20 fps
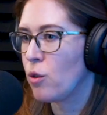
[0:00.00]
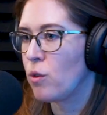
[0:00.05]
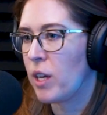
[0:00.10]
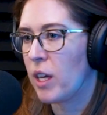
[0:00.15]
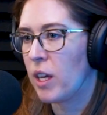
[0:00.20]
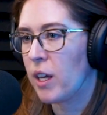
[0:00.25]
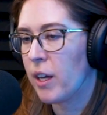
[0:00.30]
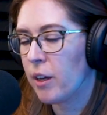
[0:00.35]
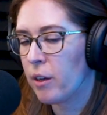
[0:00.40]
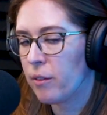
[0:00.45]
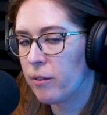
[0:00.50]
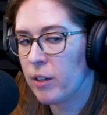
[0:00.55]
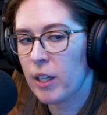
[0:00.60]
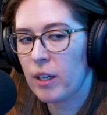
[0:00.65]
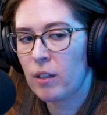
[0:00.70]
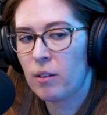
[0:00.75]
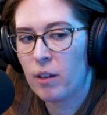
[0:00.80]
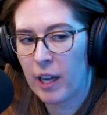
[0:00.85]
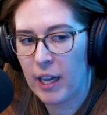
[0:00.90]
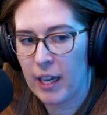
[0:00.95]
as you take care of
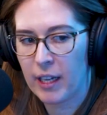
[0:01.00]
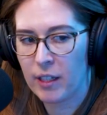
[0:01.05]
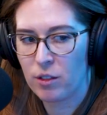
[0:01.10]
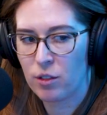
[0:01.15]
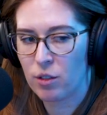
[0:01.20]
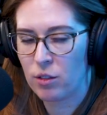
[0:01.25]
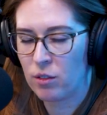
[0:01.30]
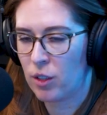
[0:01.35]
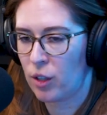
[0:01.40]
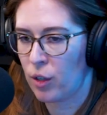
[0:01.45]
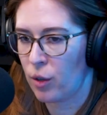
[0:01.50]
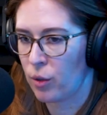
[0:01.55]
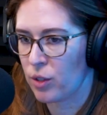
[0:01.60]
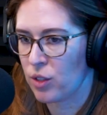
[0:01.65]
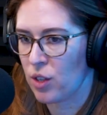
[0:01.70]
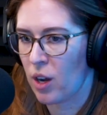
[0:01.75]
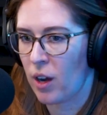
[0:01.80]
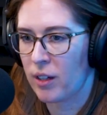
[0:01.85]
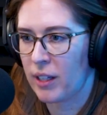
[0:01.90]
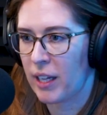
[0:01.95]
it and, you know,
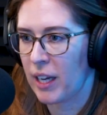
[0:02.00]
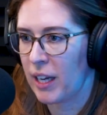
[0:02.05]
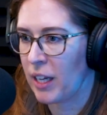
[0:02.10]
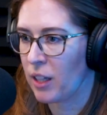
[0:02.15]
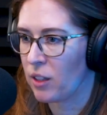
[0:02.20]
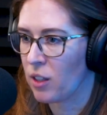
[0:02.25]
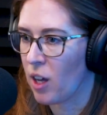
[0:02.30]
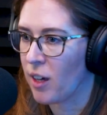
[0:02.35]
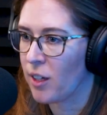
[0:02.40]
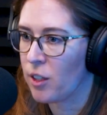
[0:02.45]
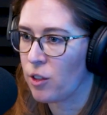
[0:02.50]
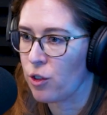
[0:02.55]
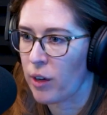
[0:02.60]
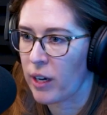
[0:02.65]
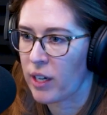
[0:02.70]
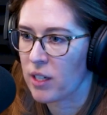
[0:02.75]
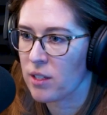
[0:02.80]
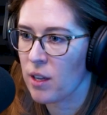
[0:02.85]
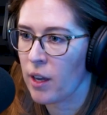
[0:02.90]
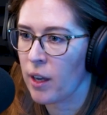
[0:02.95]
it's not getting a lot of
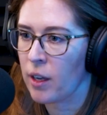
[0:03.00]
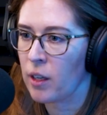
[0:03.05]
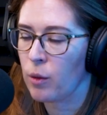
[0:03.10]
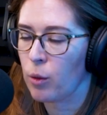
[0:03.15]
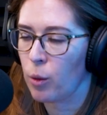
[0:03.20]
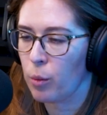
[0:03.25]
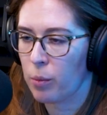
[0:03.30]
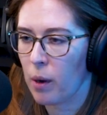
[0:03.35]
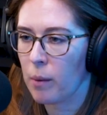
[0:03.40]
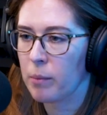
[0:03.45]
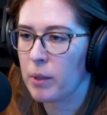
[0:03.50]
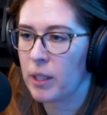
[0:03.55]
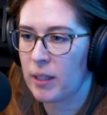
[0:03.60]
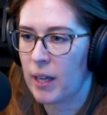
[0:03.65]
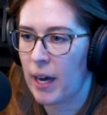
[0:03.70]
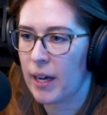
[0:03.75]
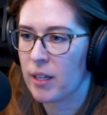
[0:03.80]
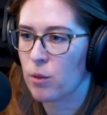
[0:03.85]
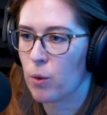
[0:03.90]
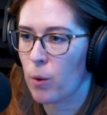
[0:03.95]
direct sun, it will probably
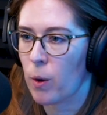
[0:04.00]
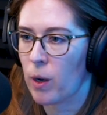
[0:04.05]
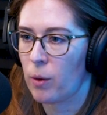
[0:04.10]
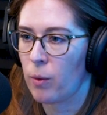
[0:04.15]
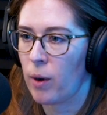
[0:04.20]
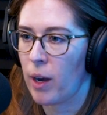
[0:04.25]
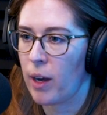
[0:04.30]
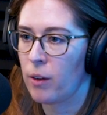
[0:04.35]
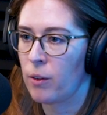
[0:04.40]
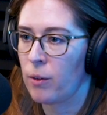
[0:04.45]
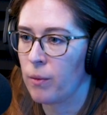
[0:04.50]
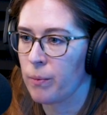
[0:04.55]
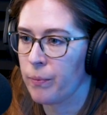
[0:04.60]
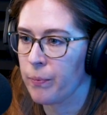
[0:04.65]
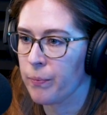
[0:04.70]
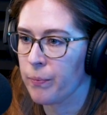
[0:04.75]
last quite a while.